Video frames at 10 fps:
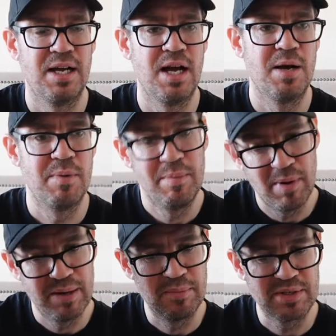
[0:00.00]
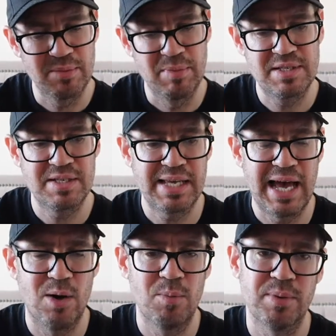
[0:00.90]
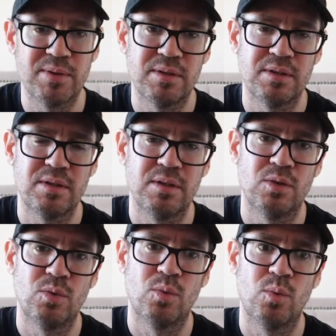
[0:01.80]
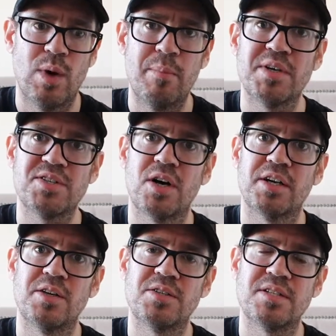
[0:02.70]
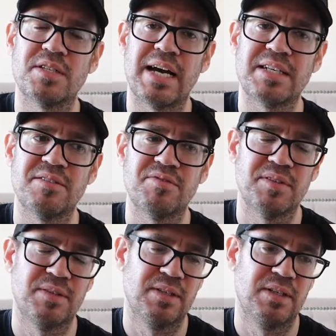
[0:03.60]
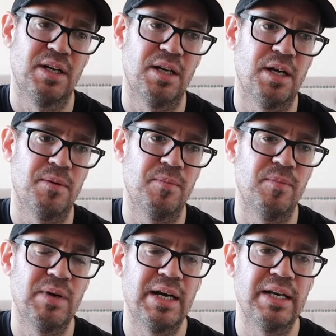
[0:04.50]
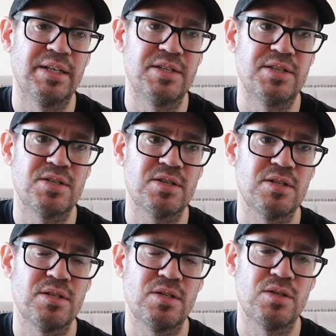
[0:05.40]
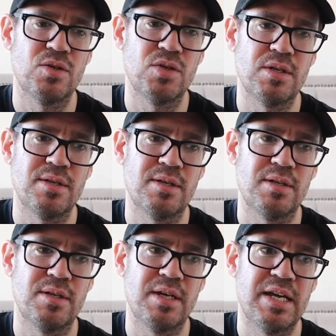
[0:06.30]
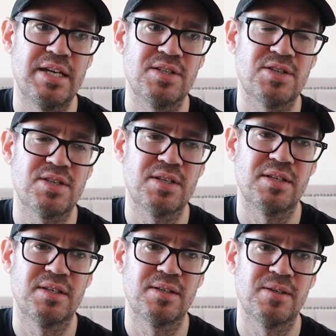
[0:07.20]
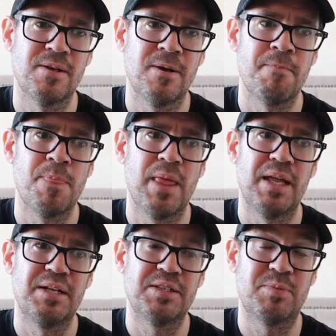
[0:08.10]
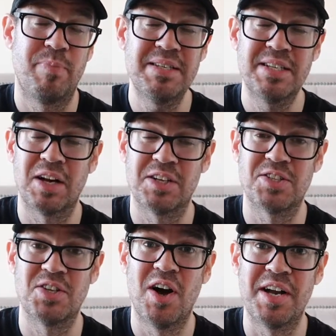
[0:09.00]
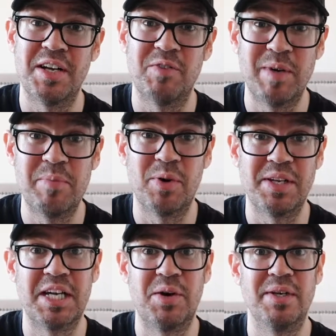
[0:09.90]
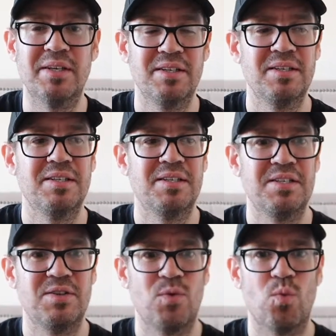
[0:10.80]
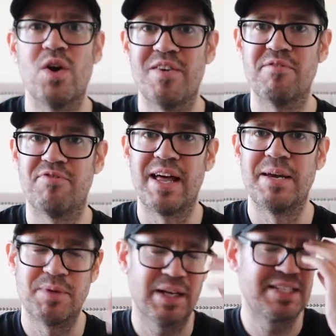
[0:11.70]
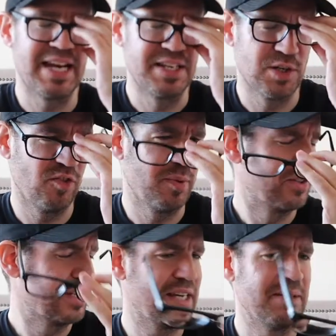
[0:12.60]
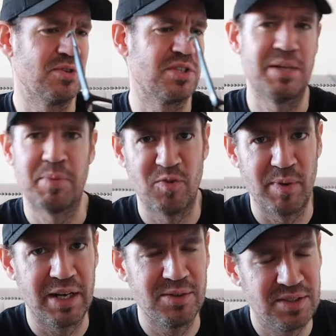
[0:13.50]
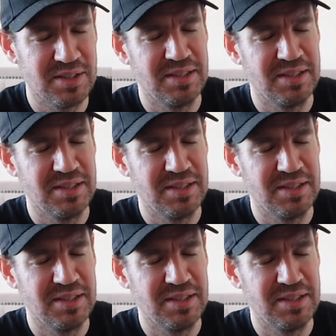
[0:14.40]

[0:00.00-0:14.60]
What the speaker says: and my scalp when my sarcoidosis is active. And it's basically like a sign of my body going, we're inflamed. I'm going to take this off because they keep just slipping off my nose.